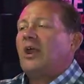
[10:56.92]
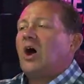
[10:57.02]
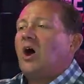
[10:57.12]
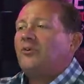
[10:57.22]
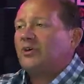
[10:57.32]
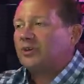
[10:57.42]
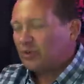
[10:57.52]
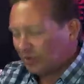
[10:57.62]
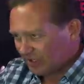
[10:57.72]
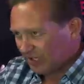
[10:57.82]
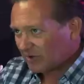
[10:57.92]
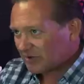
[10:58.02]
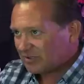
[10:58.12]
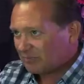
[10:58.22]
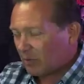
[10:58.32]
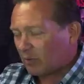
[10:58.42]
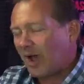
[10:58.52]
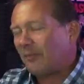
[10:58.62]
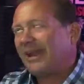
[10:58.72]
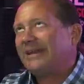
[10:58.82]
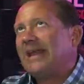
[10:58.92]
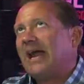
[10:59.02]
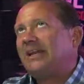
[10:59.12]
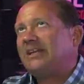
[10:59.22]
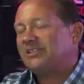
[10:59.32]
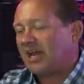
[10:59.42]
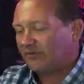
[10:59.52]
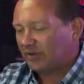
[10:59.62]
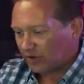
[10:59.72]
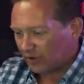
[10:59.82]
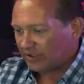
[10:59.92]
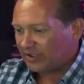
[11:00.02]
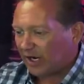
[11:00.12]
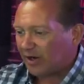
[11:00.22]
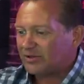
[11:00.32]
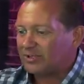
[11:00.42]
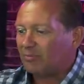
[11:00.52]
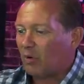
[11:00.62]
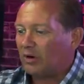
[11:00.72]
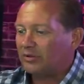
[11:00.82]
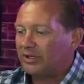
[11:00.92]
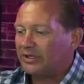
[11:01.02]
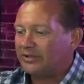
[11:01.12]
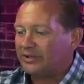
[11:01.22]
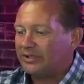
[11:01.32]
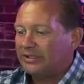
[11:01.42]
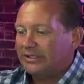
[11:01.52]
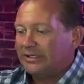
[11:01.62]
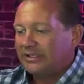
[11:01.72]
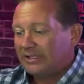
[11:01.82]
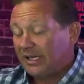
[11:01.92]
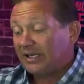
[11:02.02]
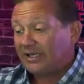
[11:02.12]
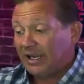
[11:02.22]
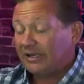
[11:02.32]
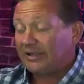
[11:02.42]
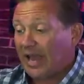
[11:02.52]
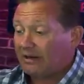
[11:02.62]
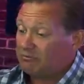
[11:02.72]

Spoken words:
We had 100 good years in Portland. Well, we had 97 good years in Portland. And then at the end of